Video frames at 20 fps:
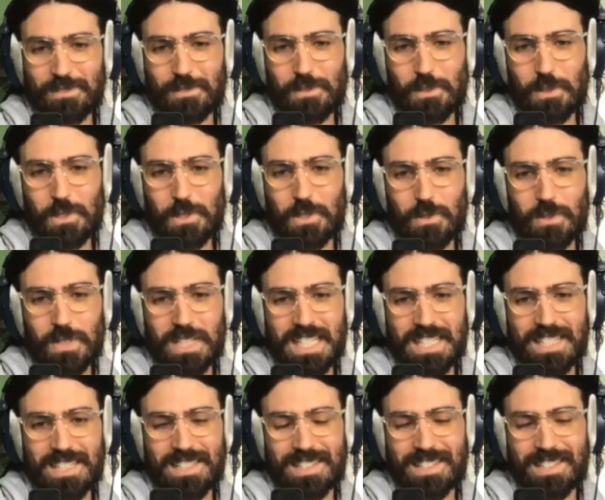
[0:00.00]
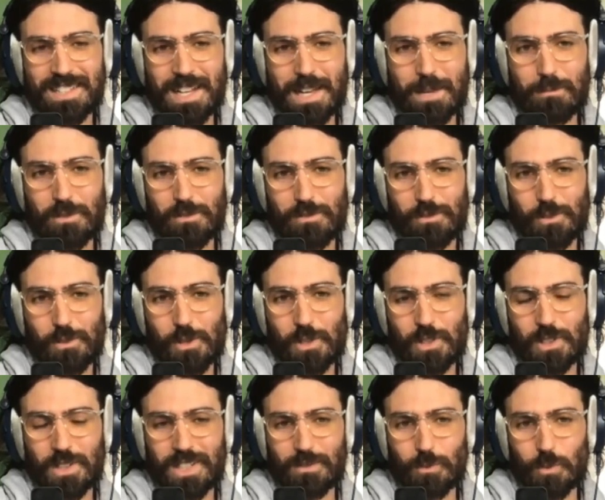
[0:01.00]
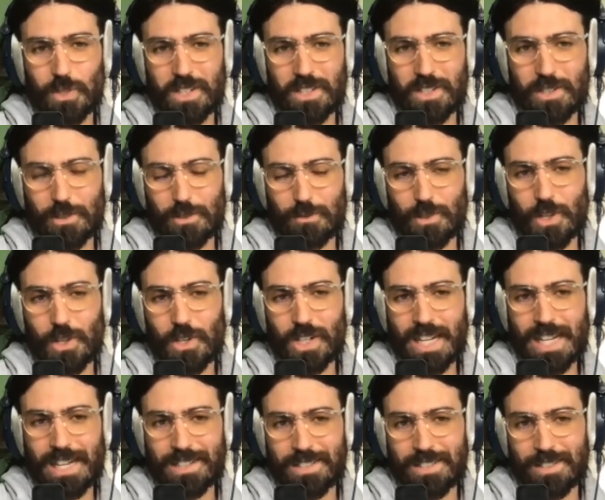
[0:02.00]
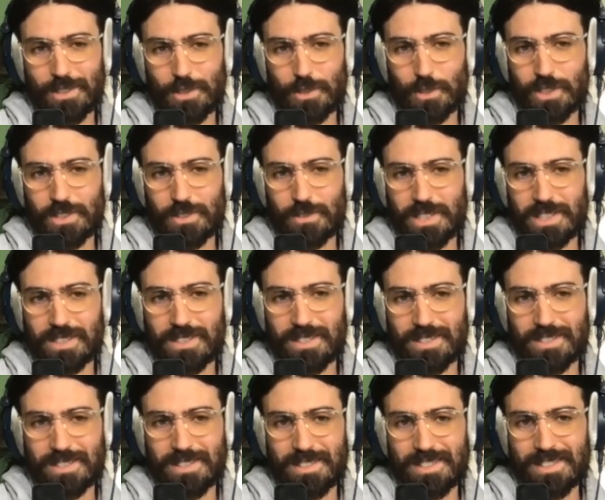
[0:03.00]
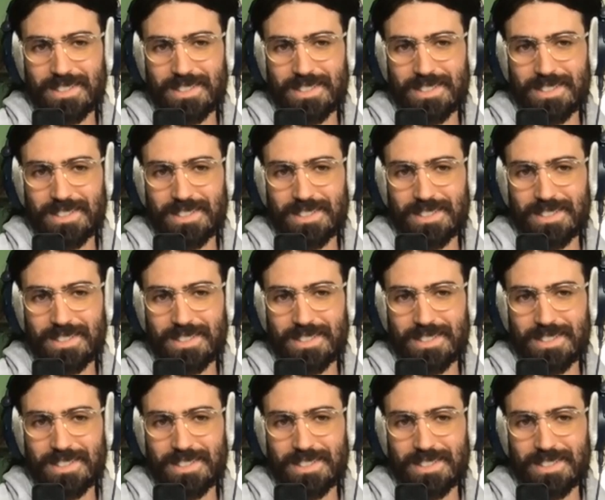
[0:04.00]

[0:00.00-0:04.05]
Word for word: Food you eat the night before one of your long ass endurance races?